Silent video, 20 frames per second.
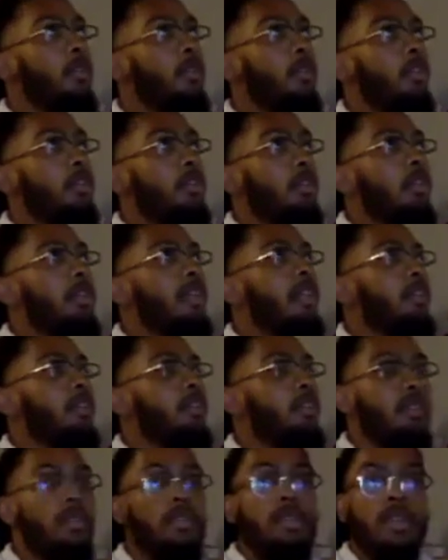you
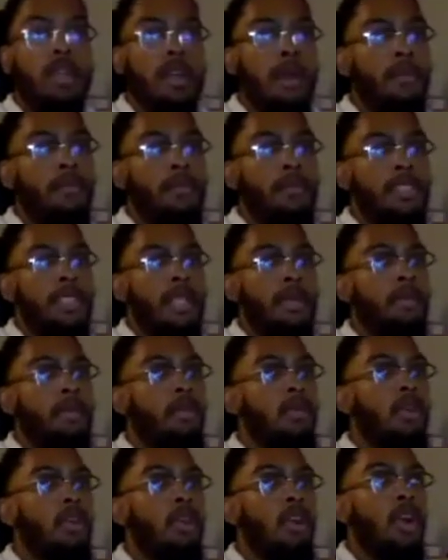look up, for
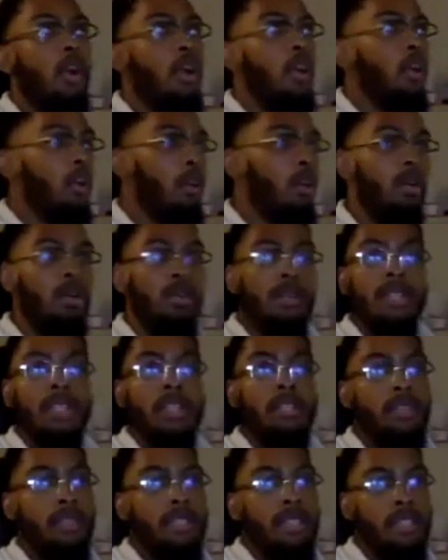example, only
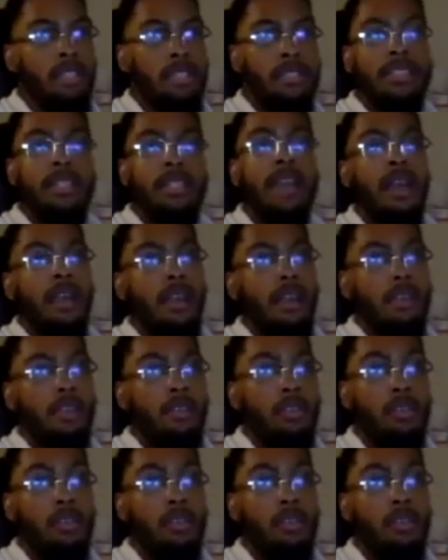thing you see is the sky.